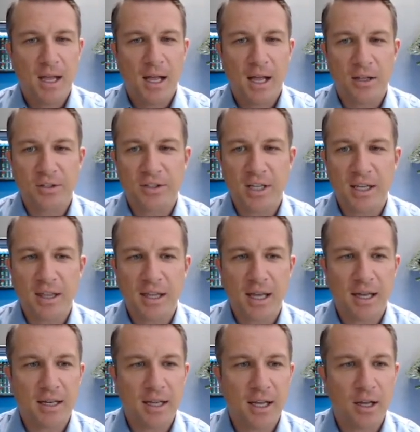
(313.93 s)
I'll say
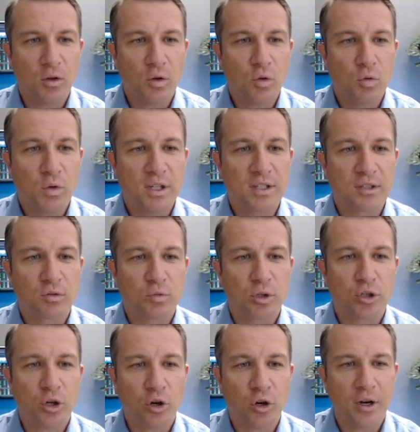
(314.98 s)
that this is
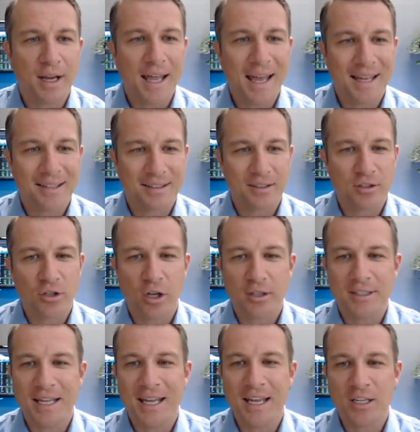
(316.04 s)
return on assets,
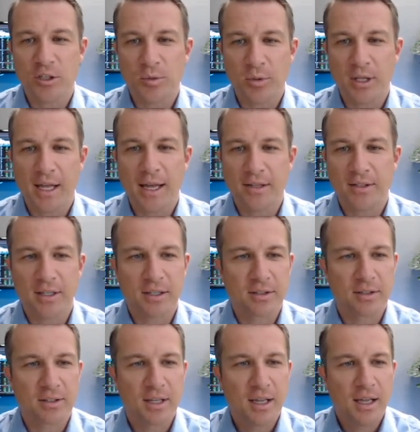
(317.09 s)
not tangible
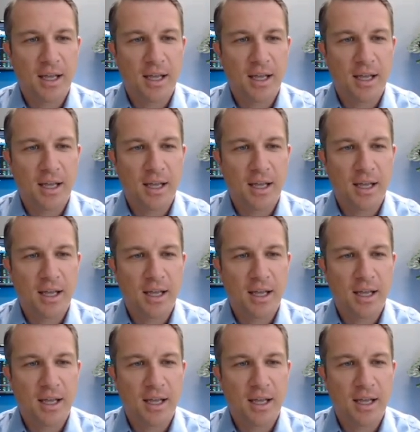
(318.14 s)
assets.